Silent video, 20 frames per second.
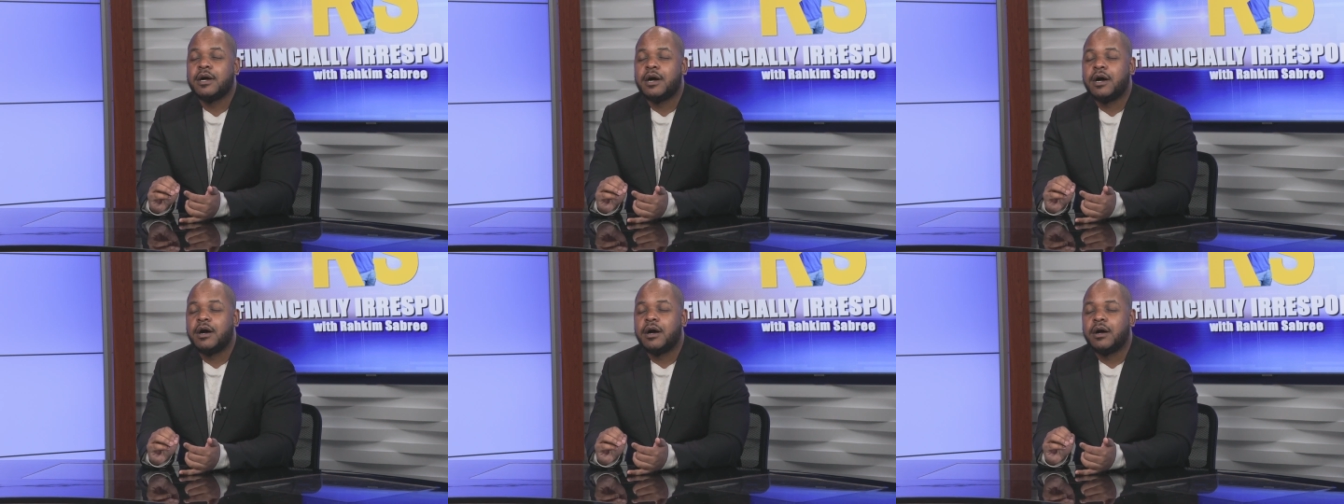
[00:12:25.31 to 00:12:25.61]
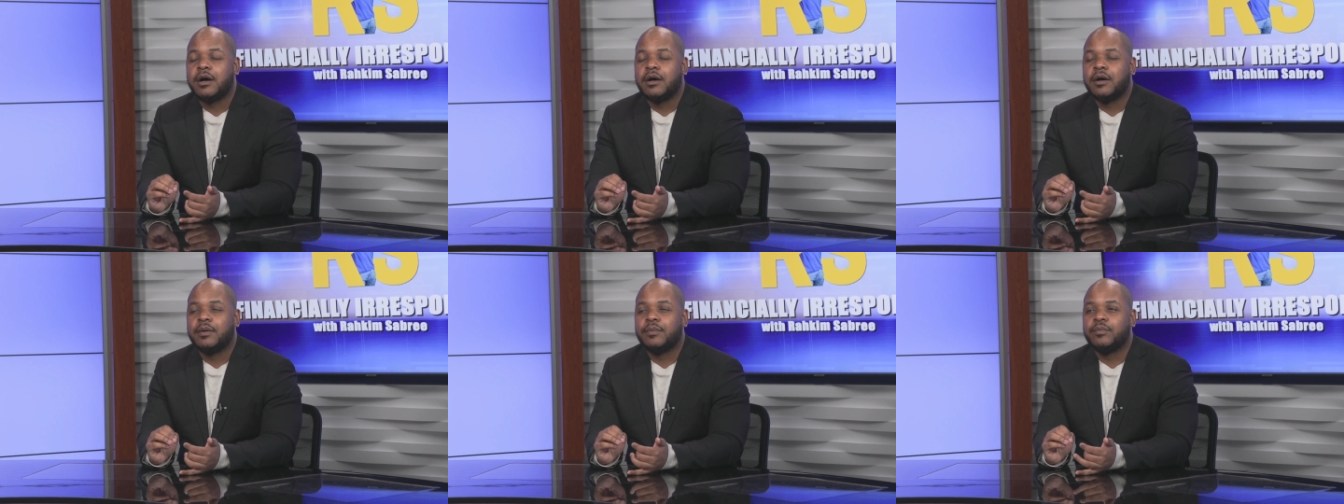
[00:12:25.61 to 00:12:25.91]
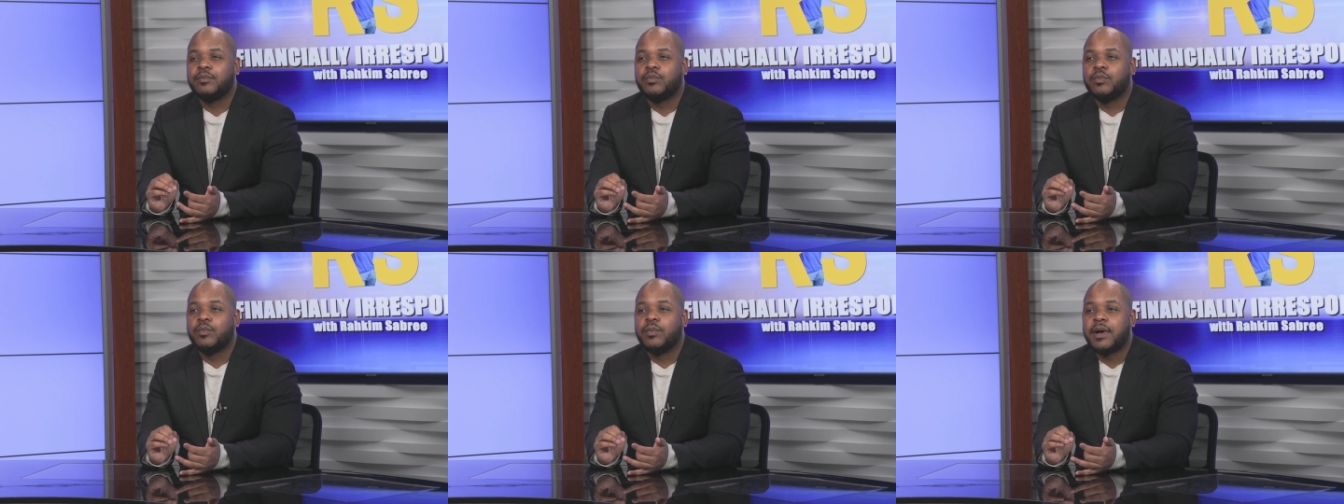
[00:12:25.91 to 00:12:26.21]

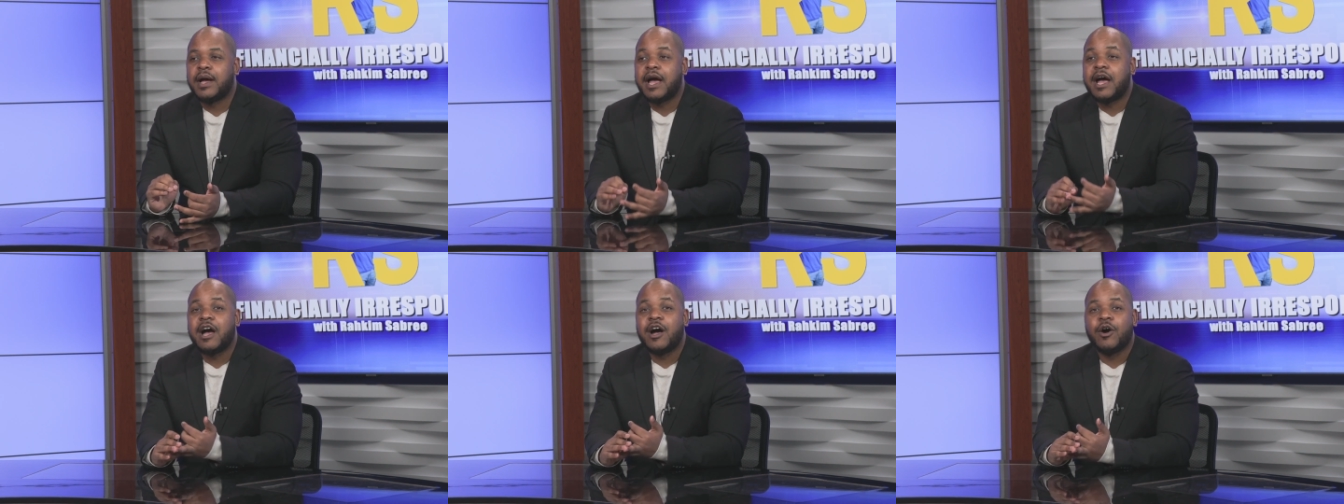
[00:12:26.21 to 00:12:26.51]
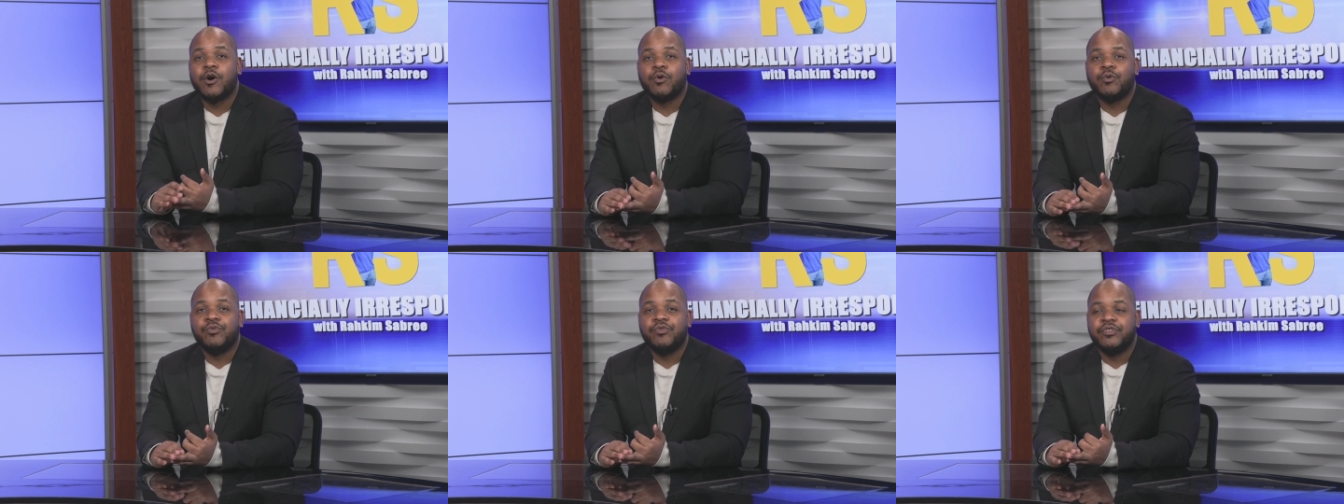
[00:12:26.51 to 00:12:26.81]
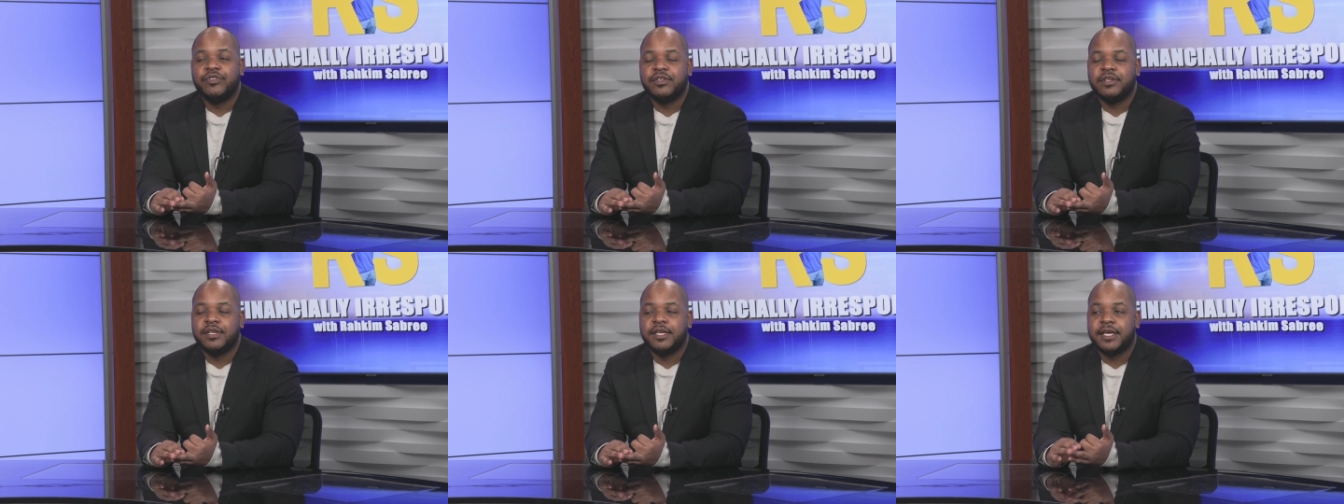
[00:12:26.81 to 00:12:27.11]
how
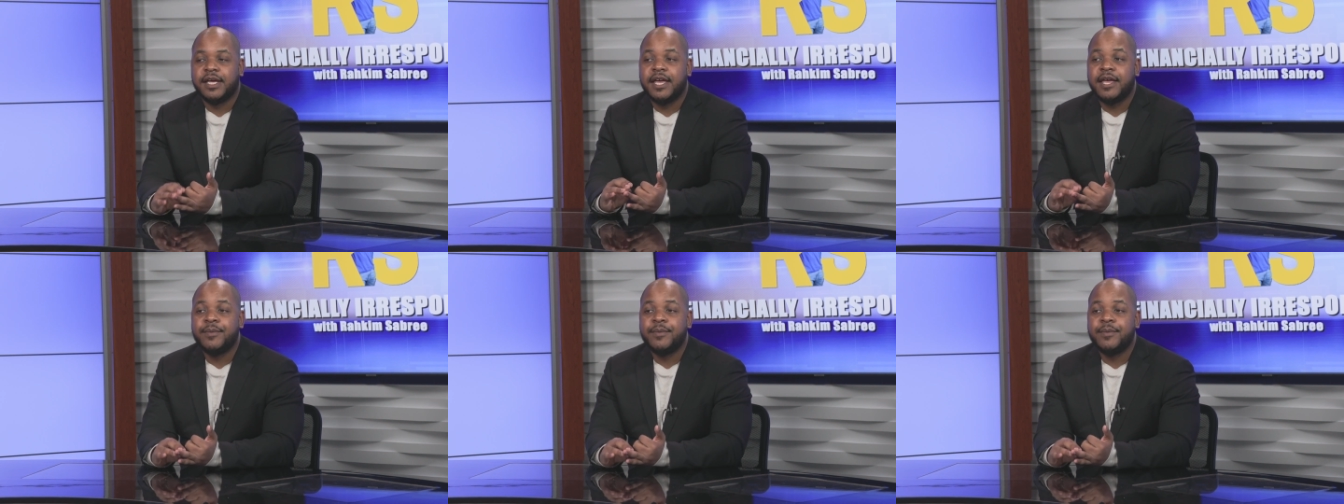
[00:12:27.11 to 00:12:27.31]
the